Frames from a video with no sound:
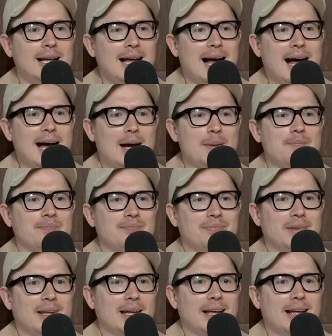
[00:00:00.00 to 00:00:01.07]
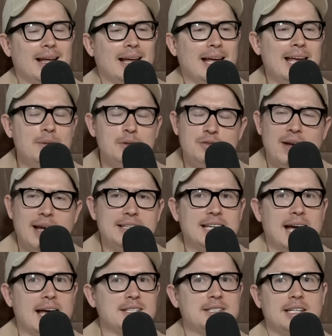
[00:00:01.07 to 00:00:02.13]
Um, he was
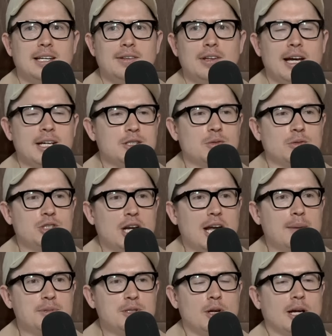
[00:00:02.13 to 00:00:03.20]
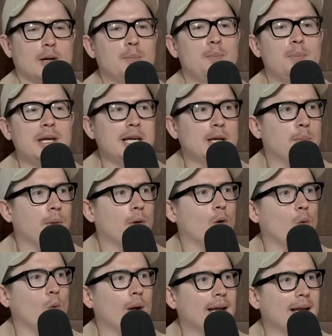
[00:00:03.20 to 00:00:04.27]
fantastic in the national champs, like a big
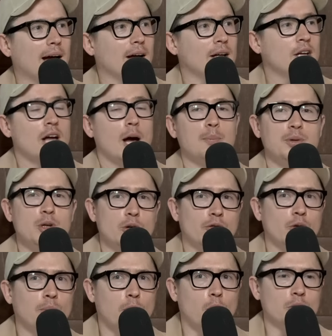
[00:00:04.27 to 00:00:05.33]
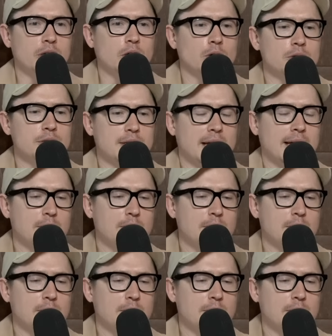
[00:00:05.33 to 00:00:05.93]
ball winner, a beautiful ball user.